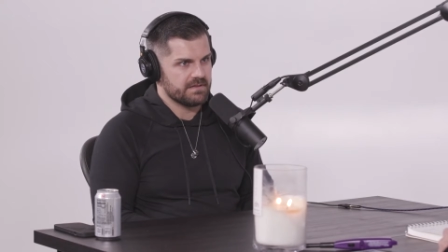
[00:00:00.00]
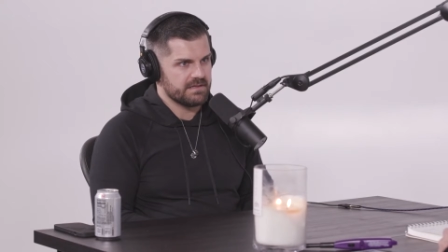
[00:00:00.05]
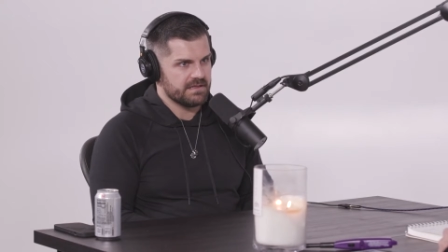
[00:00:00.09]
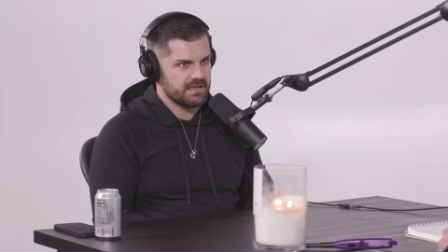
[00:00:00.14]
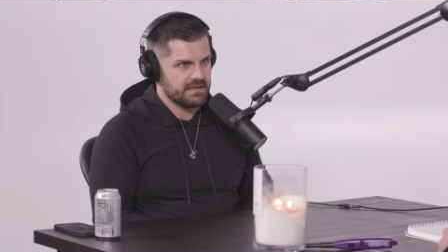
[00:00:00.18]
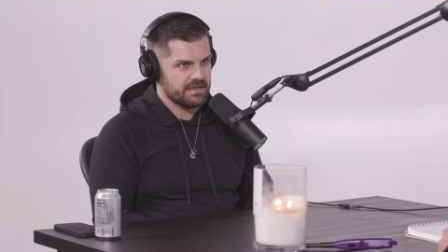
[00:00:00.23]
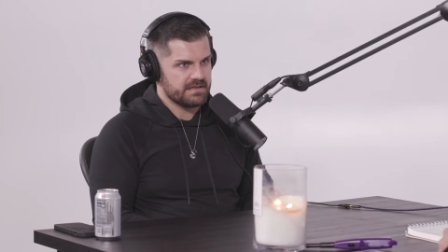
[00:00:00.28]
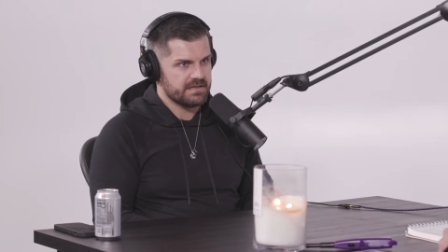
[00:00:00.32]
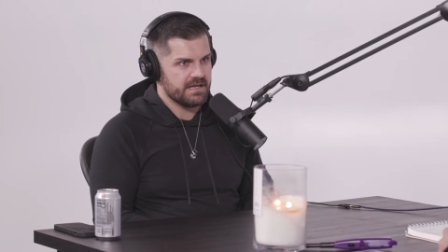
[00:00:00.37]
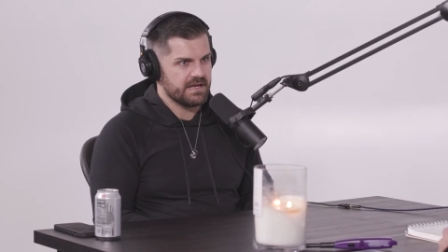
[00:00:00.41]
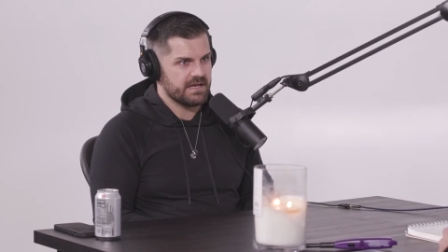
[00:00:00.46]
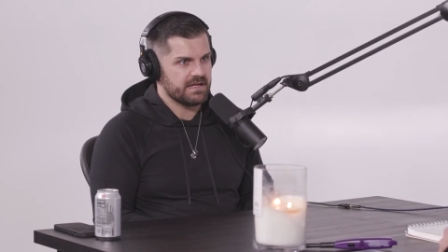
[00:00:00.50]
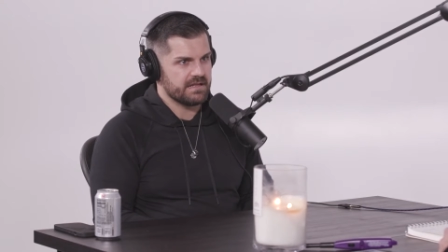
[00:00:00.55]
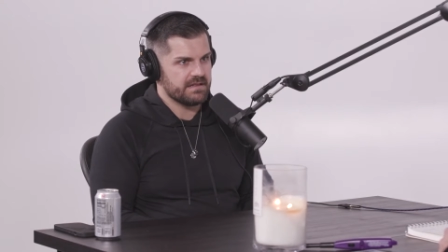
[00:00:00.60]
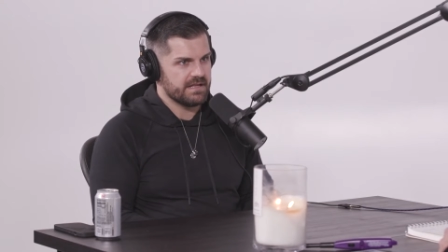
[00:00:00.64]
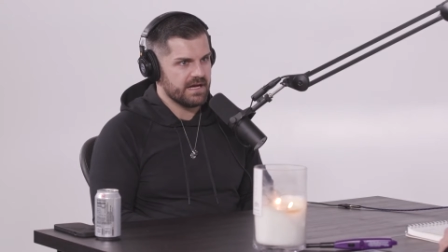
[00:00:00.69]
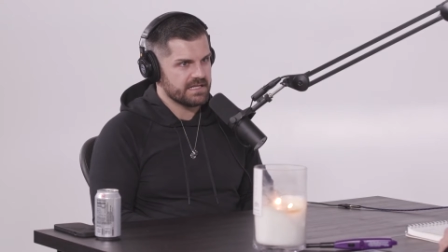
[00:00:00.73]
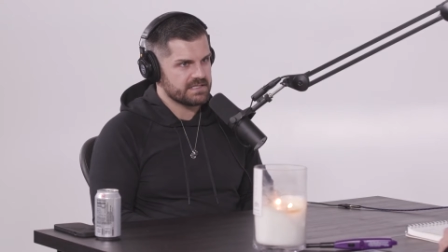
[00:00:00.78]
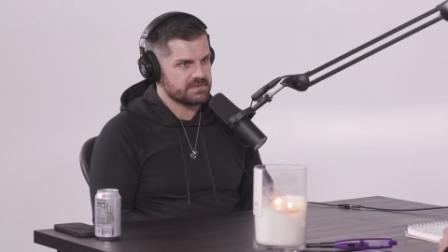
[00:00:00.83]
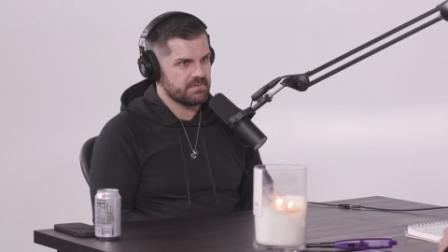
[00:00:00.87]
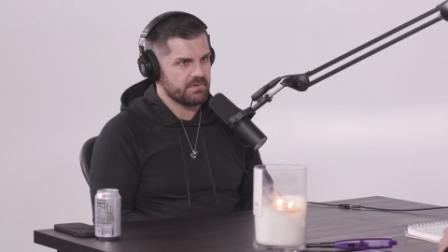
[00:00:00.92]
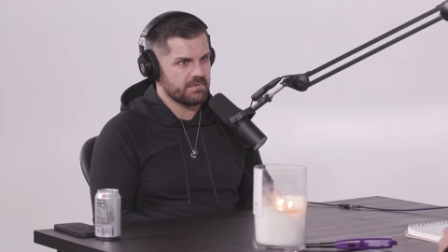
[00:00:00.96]
At the end of the day,
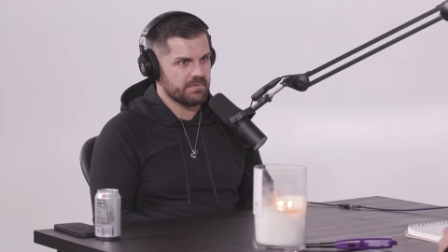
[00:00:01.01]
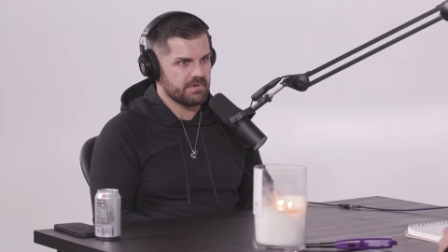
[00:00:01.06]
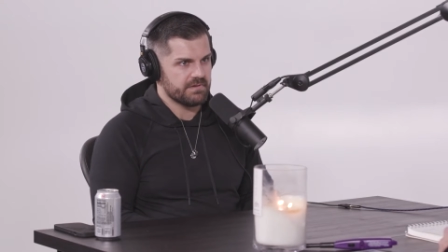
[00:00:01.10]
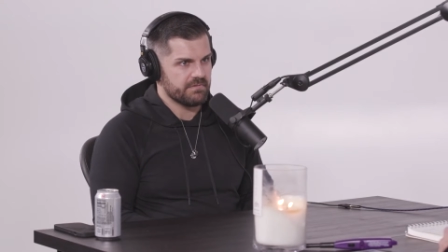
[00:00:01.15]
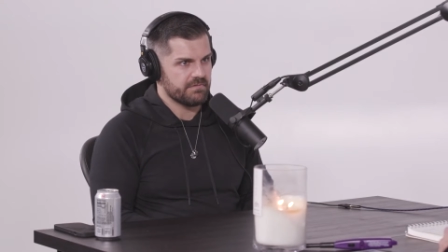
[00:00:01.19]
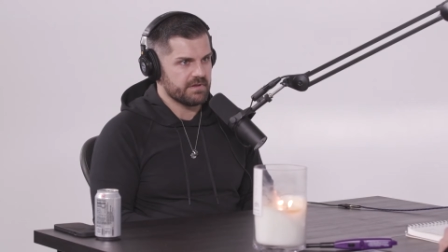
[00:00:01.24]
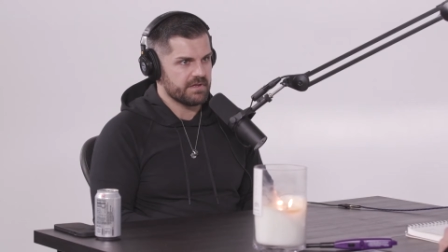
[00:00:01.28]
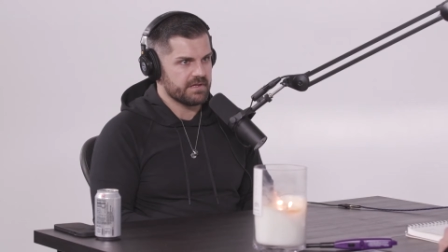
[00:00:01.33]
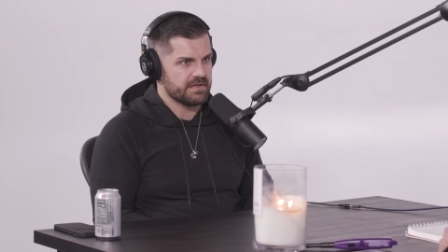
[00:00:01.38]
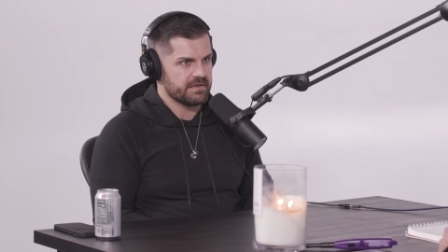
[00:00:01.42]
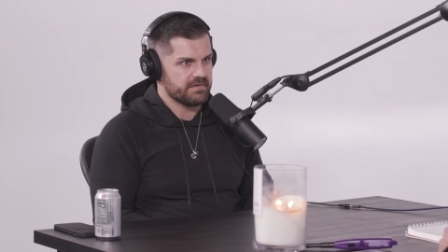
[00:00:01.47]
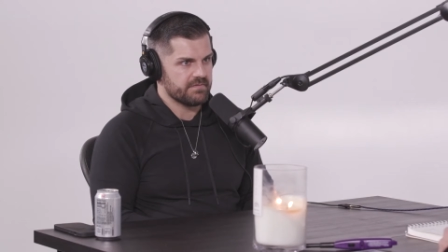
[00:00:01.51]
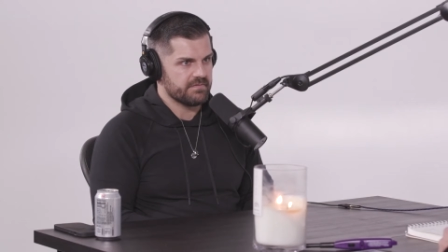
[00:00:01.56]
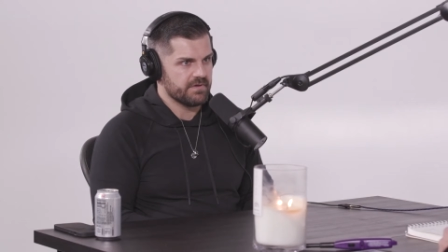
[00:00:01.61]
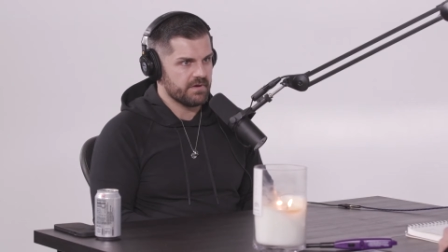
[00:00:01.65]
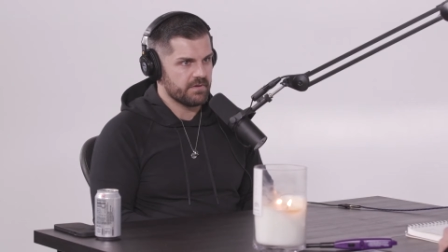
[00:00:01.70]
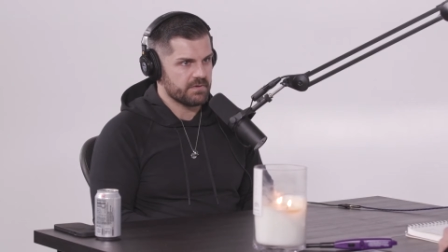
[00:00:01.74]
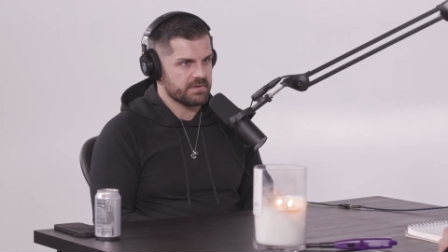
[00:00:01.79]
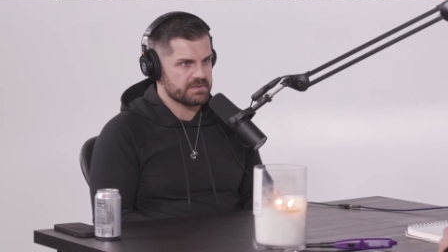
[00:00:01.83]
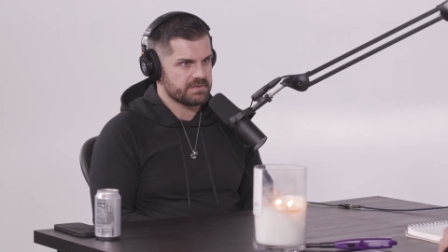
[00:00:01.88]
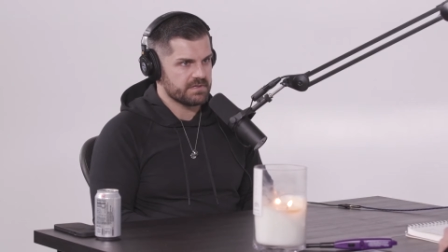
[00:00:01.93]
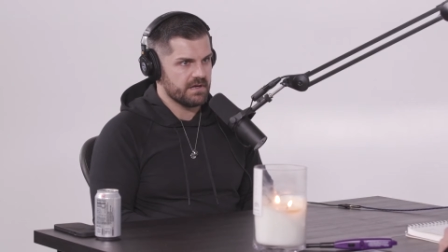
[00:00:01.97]
that's what we really need to
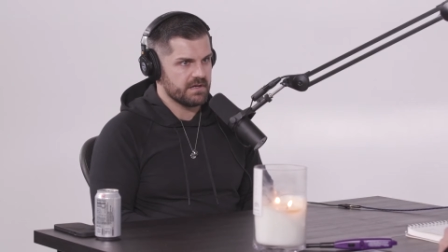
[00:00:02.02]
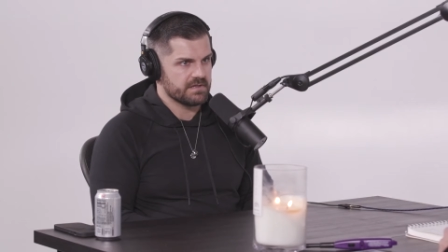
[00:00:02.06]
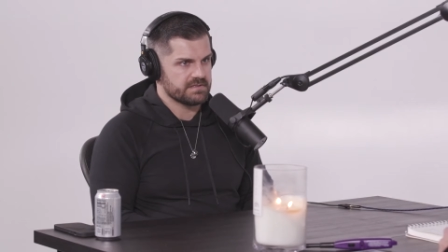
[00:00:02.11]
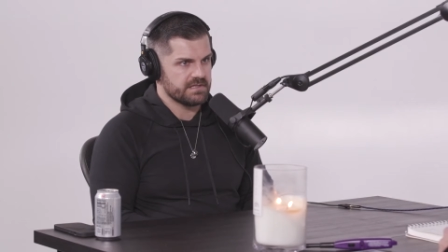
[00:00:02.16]
focus on,